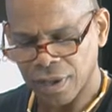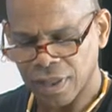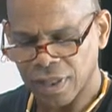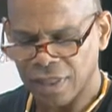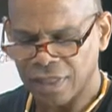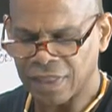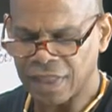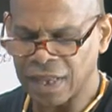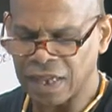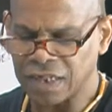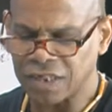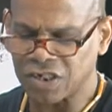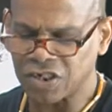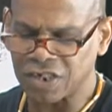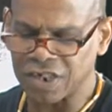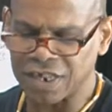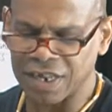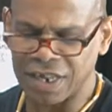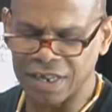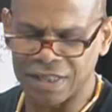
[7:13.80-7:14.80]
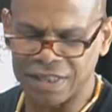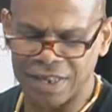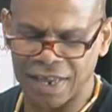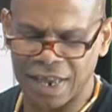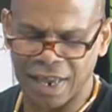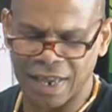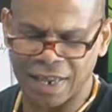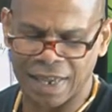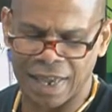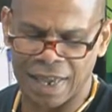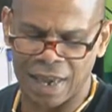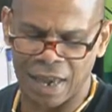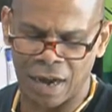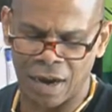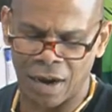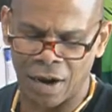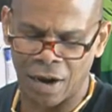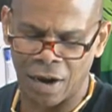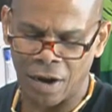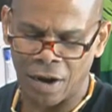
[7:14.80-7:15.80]
Then she can take
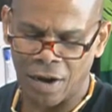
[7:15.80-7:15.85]
care